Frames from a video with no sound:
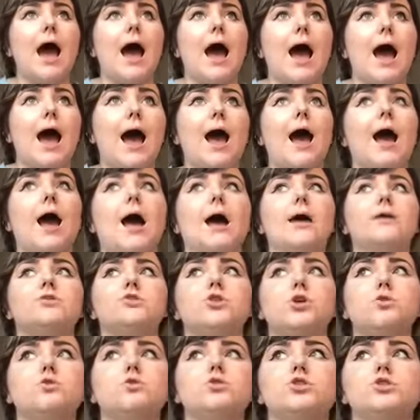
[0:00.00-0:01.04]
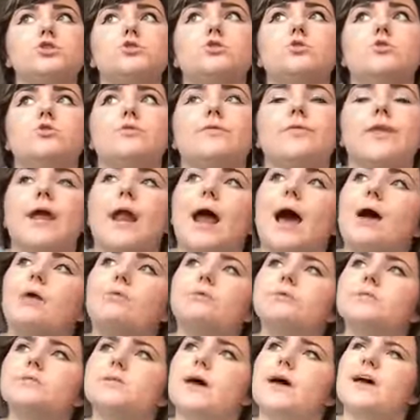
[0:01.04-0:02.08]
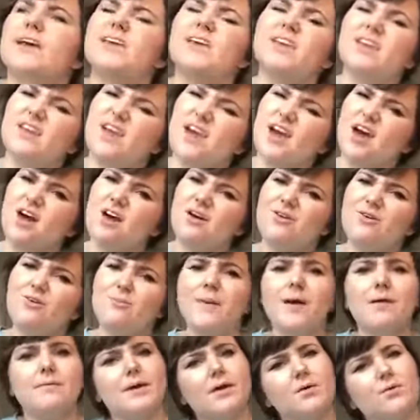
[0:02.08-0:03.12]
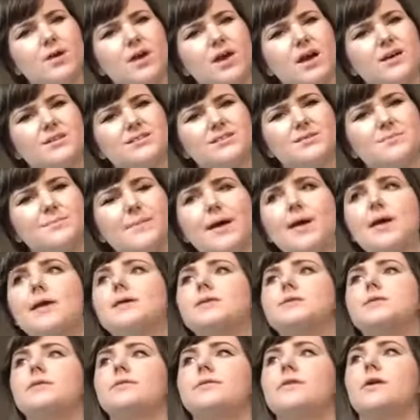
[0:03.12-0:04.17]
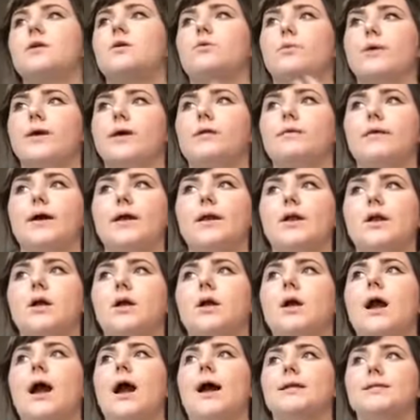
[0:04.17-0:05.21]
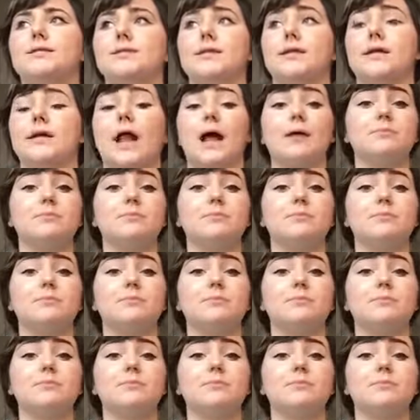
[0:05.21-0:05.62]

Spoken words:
I told you that I was like, you know, maybe I want to cut some bangs. And then a week later, I did it.